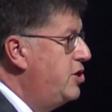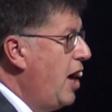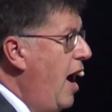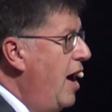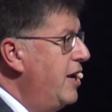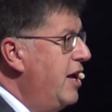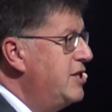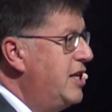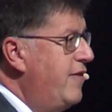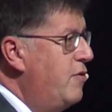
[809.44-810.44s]
John
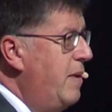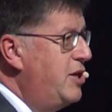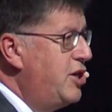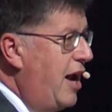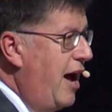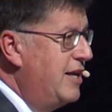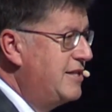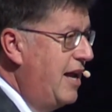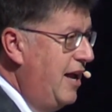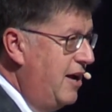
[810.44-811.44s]
doesn't even mention
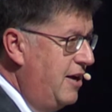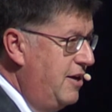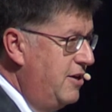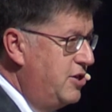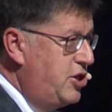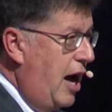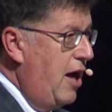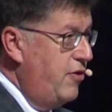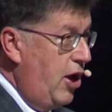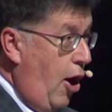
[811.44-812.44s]
Isaiah.
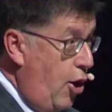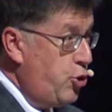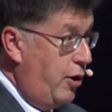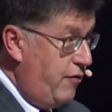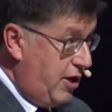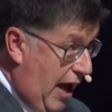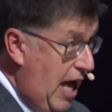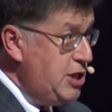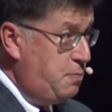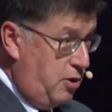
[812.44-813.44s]
John, the author of the
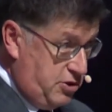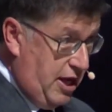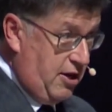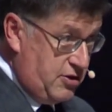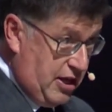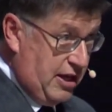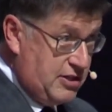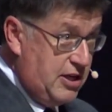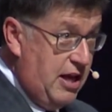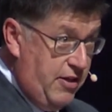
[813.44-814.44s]
gospel, tells
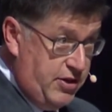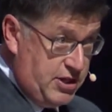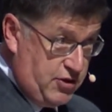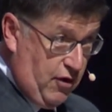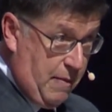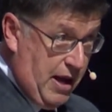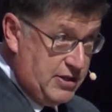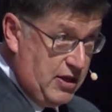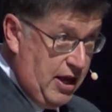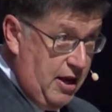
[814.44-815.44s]
us this is from
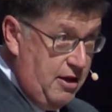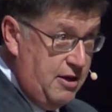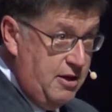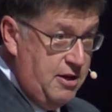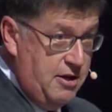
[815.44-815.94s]
Isaiah.